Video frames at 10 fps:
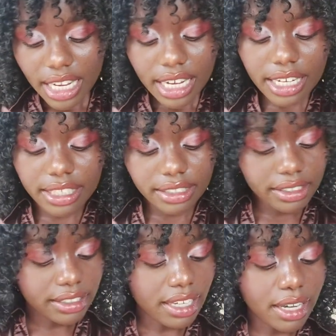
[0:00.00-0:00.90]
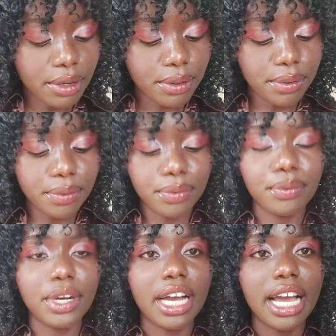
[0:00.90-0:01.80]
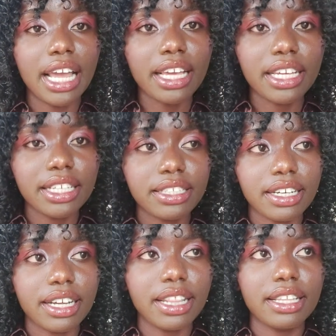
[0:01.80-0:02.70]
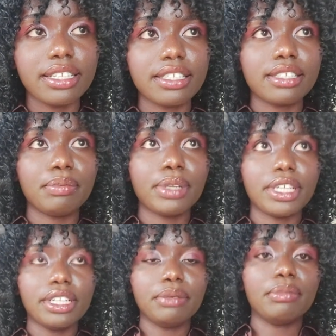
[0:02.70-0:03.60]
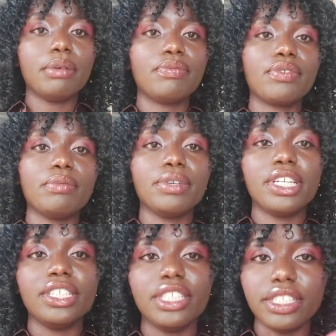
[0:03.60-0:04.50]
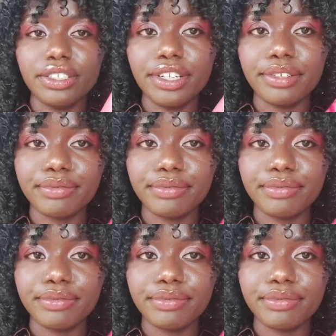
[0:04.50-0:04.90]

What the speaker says: And I get this pink lip balm from Nigeria.